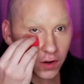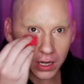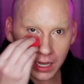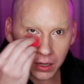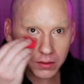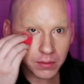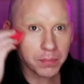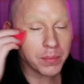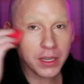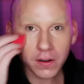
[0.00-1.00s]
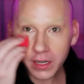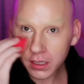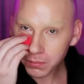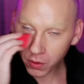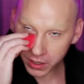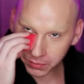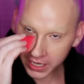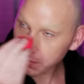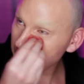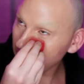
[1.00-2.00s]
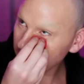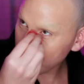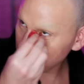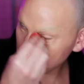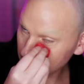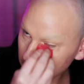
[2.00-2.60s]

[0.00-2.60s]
fallout, period, point blank, period.